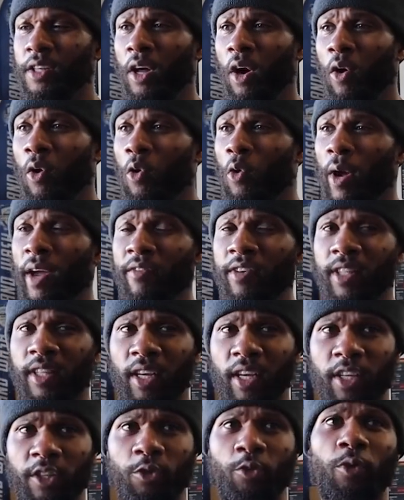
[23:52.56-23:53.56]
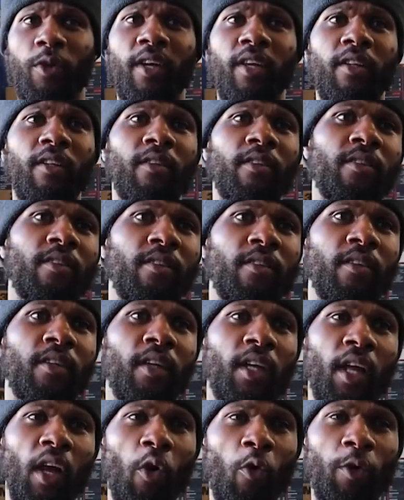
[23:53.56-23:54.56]
No, everything is written.
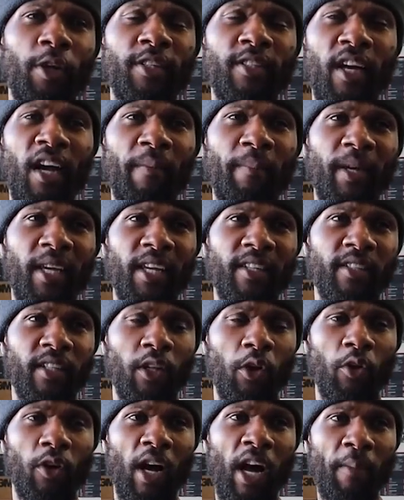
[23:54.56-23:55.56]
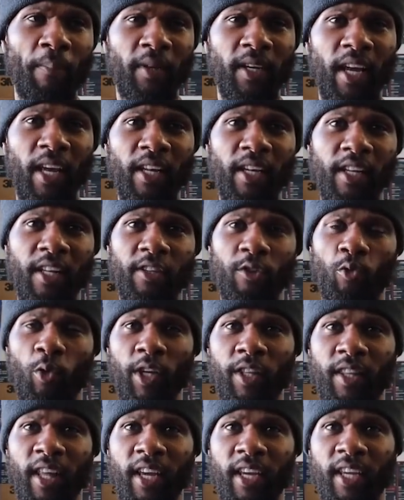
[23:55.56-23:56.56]
Only time it gets a little complicated is
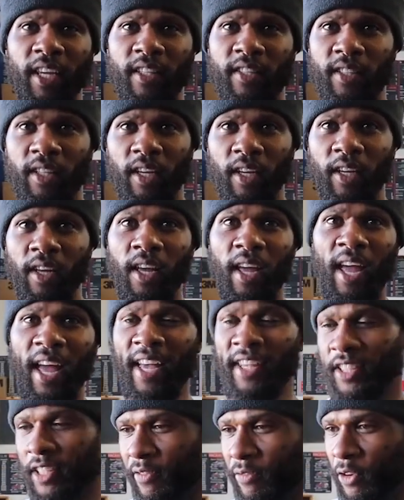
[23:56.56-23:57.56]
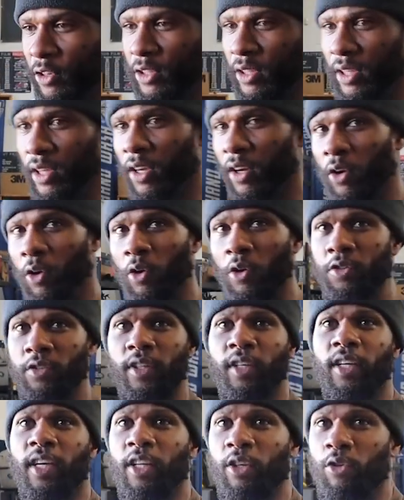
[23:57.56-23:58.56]
when they get to asking for deals
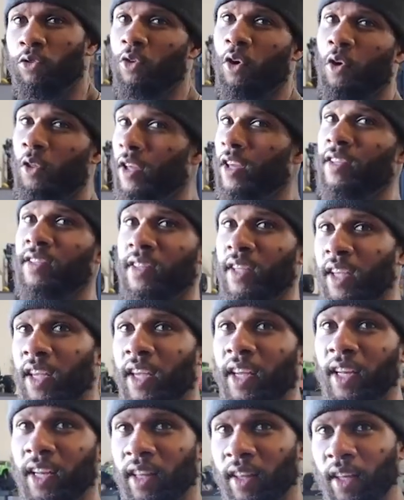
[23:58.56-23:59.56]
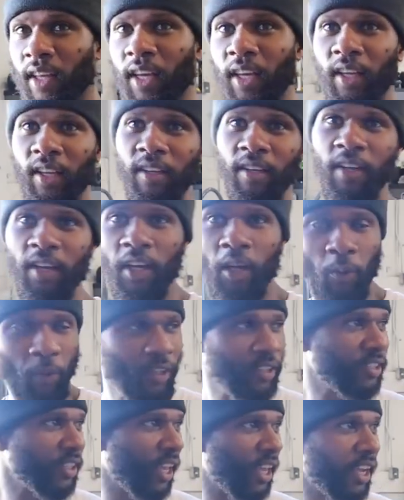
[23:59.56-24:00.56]
and you throw this in, and then
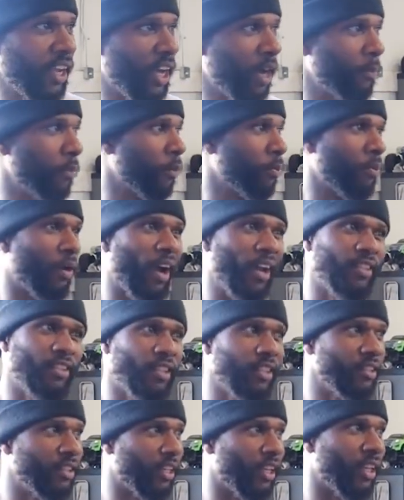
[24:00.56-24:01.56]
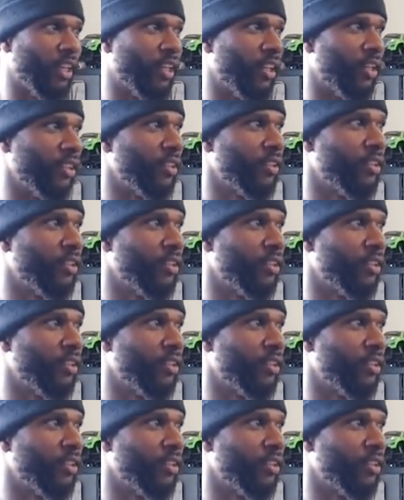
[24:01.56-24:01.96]
we say a couple prices and